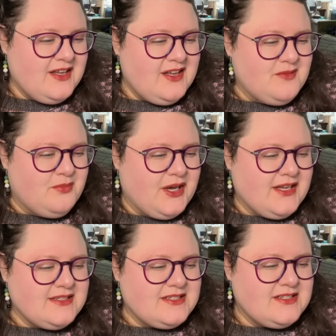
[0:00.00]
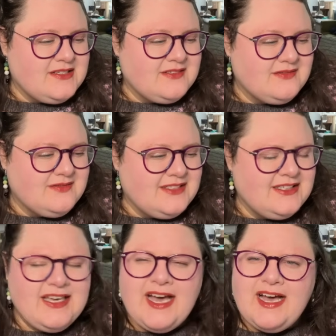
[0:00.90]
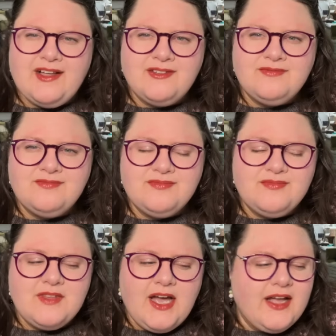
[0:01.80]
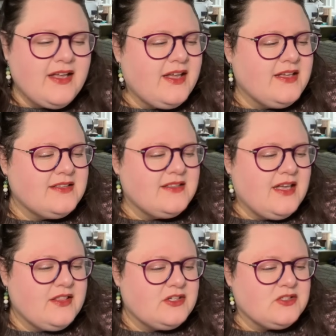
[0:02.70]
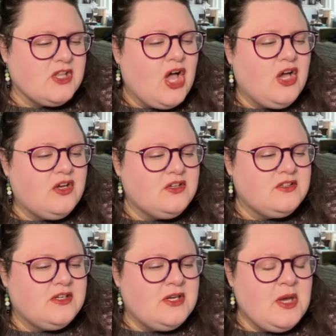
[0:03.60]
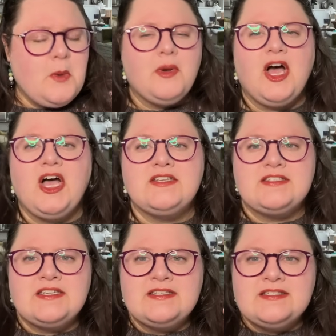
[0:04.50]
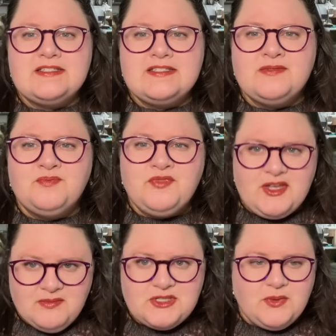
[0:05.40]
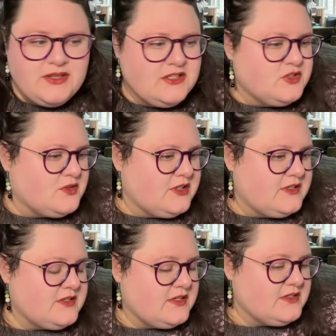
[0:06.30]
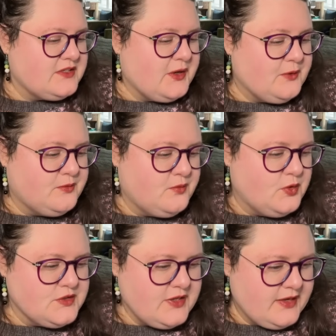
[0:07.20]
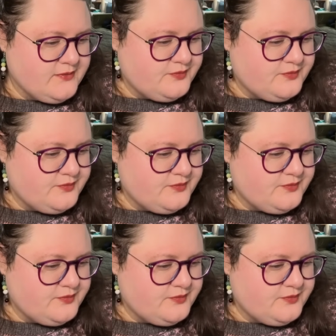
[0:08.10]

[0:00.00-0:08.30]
But yeah. I it, there's long pauses in between these releases, so we'll see.